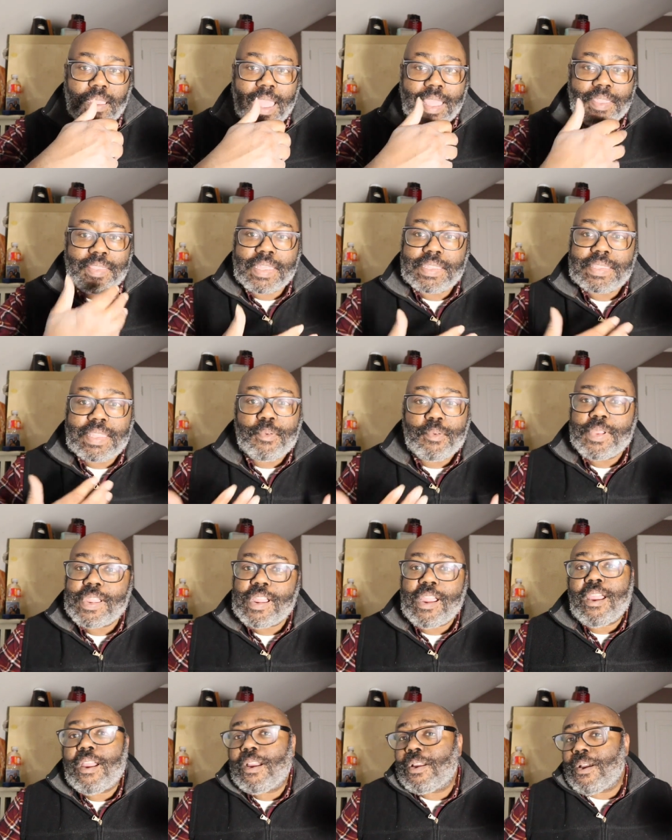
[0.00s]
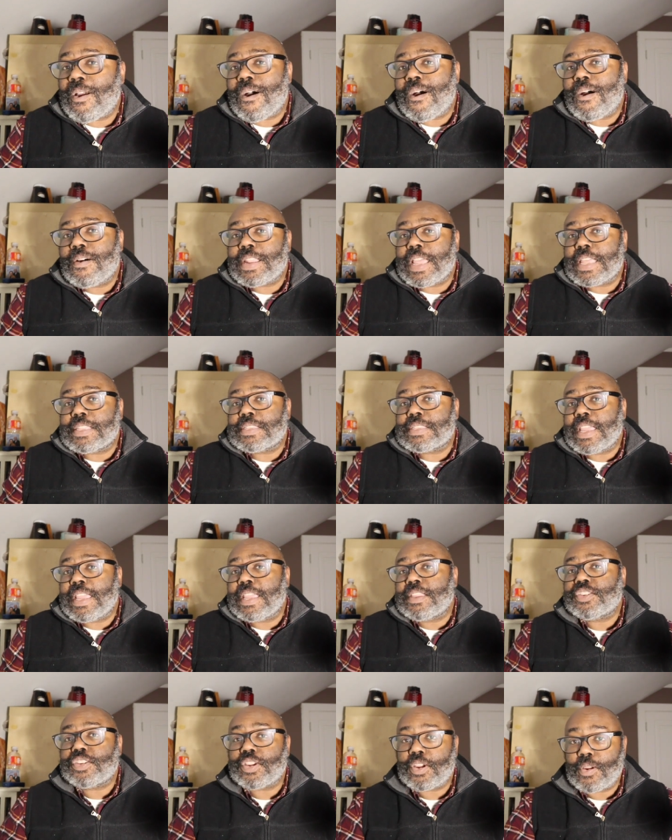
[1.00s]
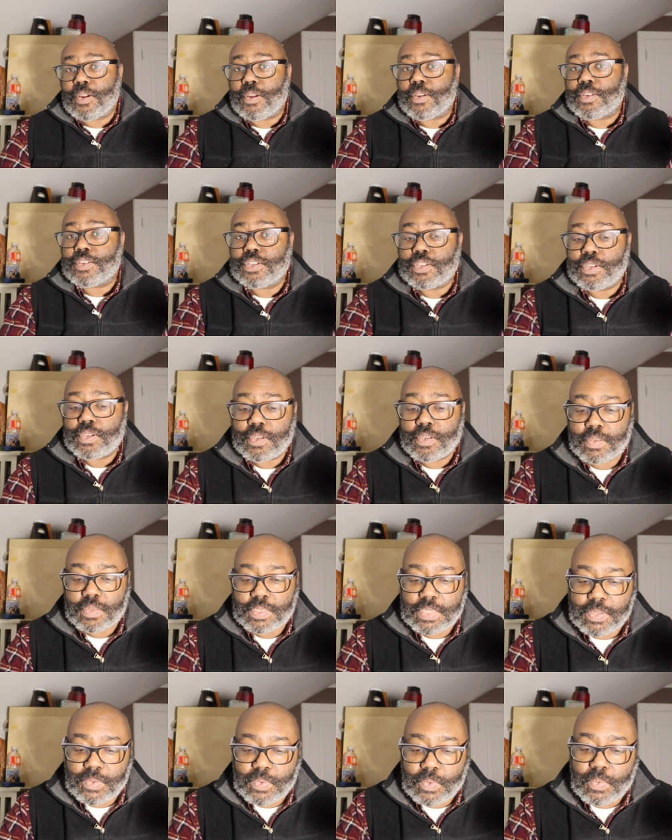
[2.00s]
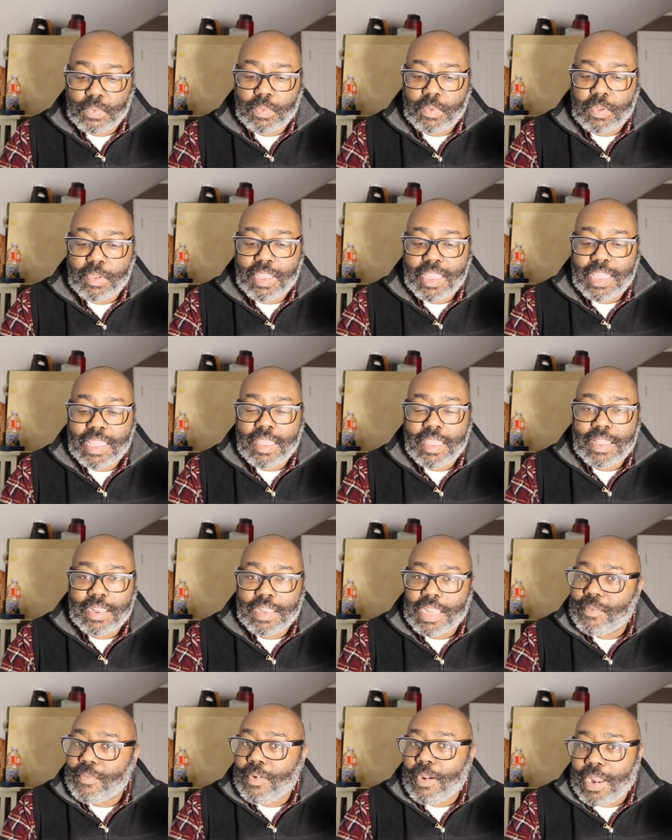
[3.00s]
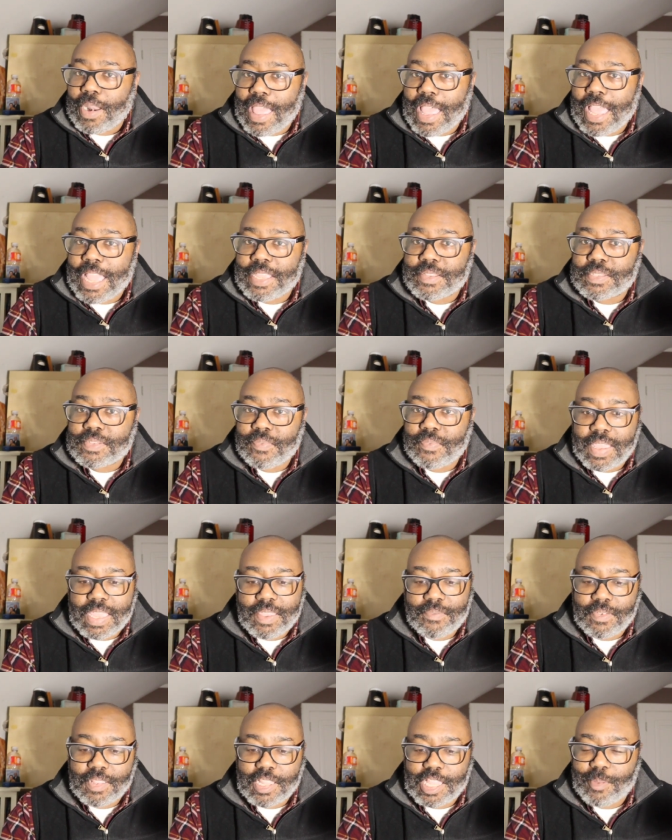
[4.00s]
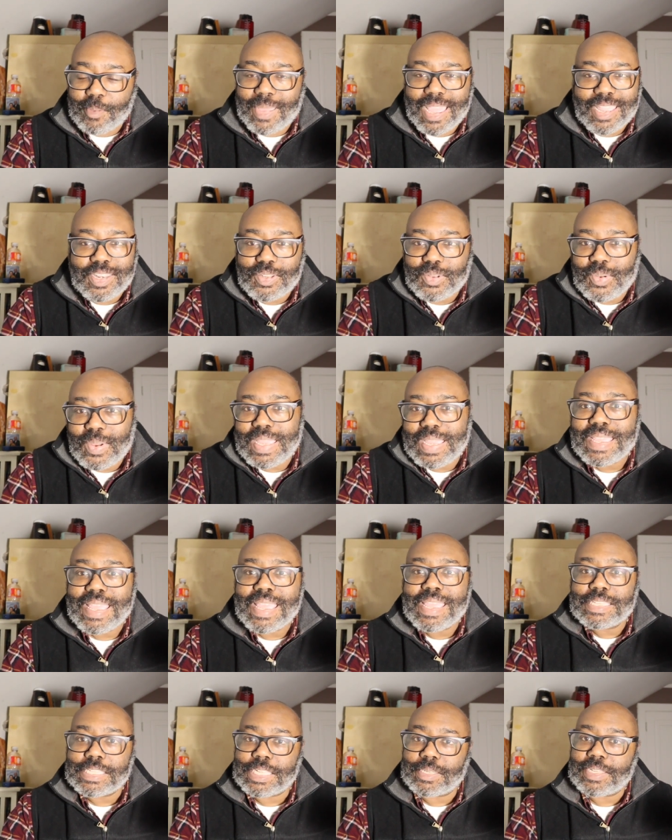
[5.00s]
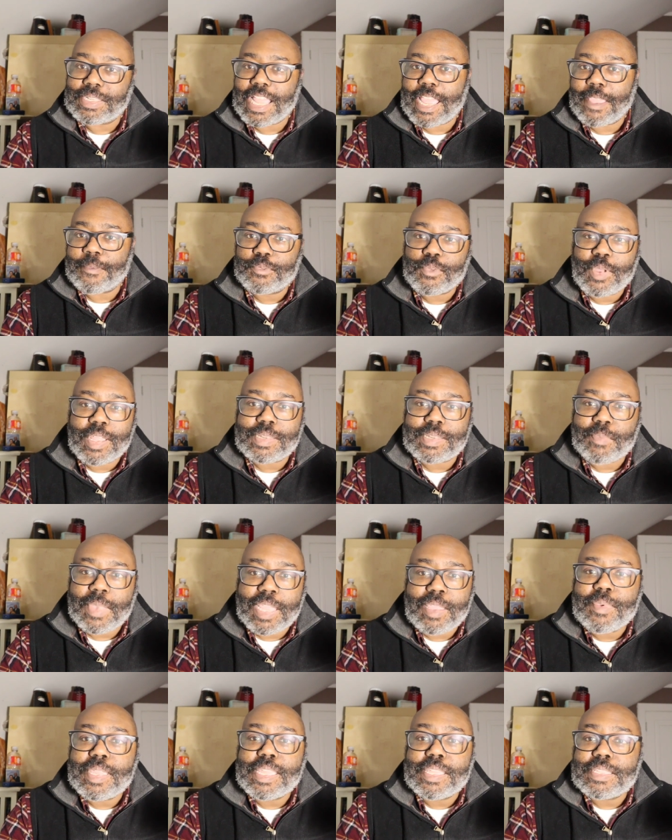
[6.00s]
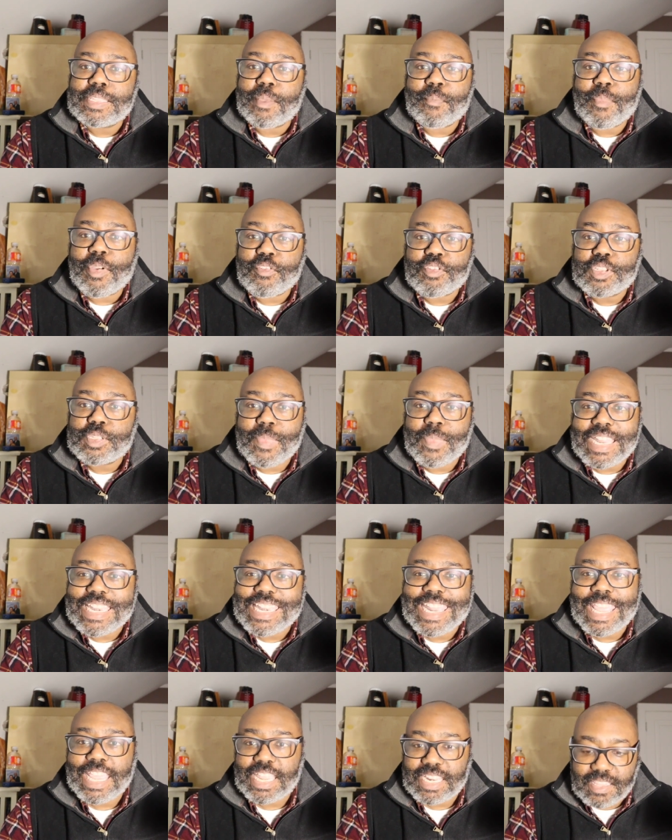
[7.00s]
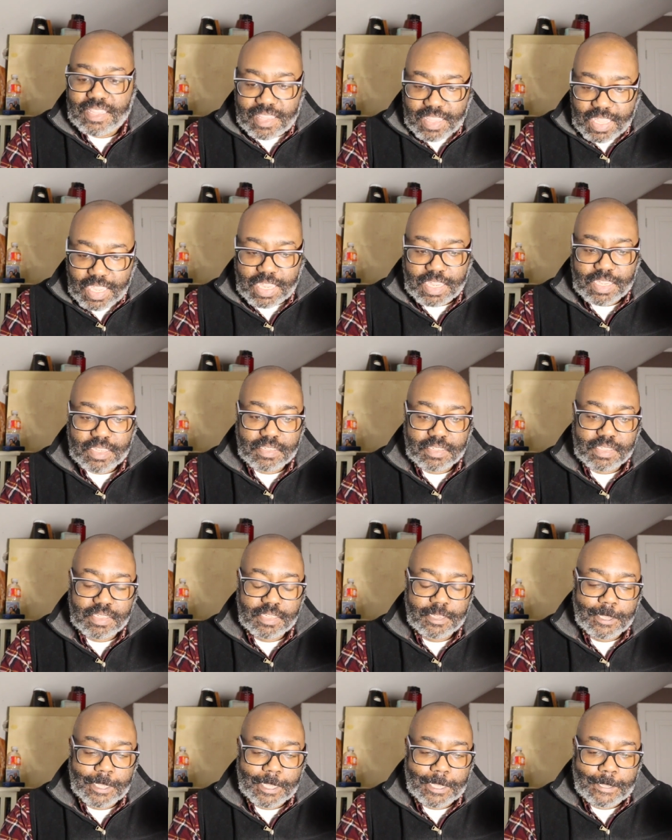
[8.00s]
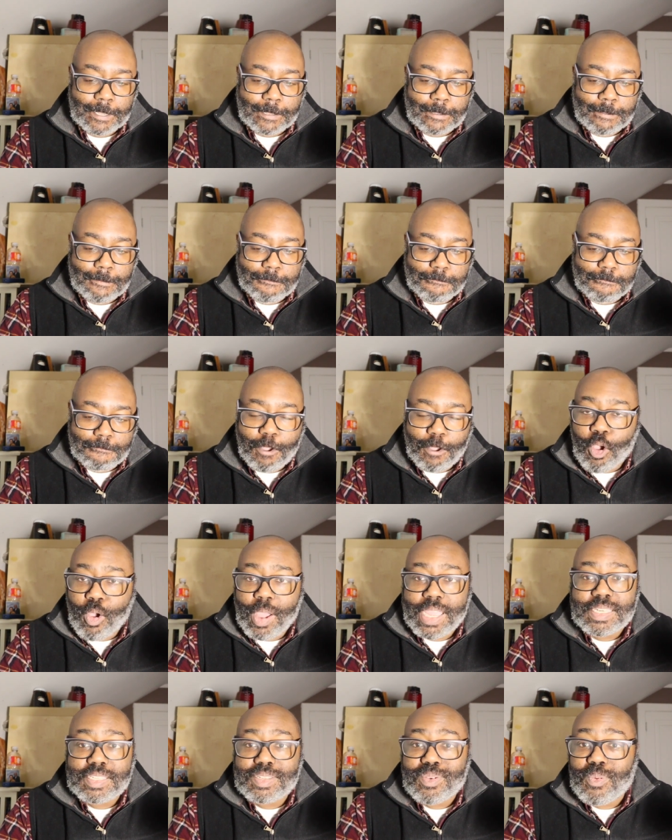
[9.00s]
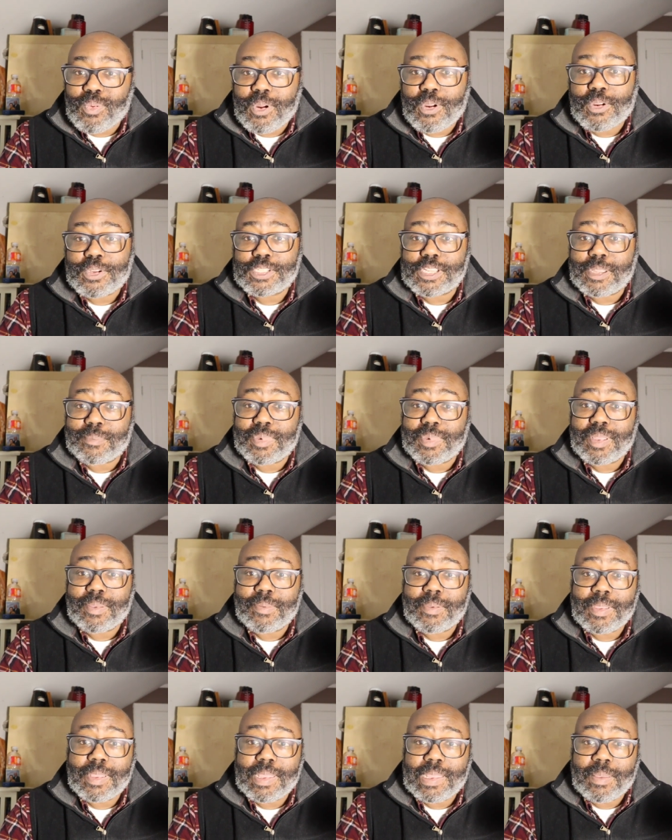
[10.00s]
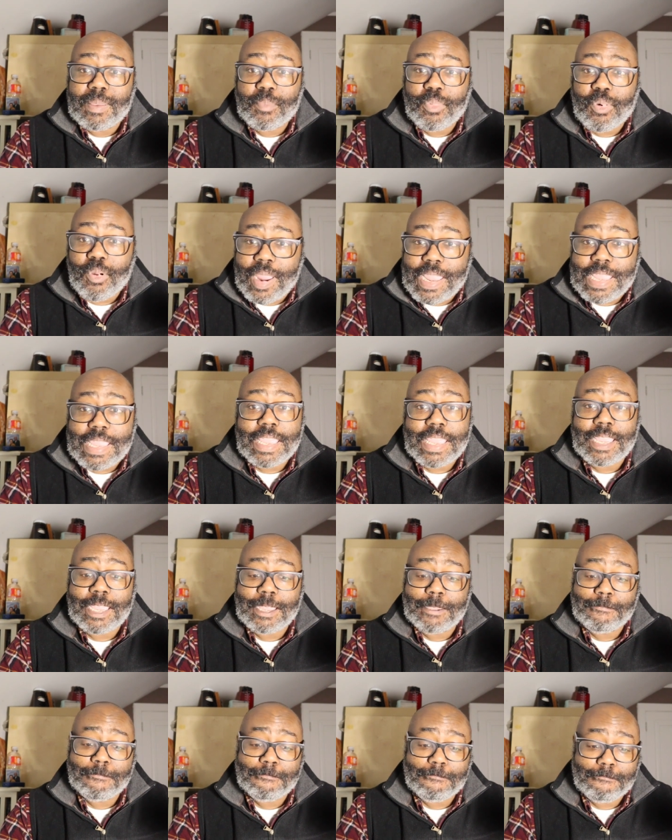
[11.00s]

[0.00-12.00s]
I think that we are called as a church to live our lives faithfully by doing sometimes what may be the most mundane things: going to worship, praying,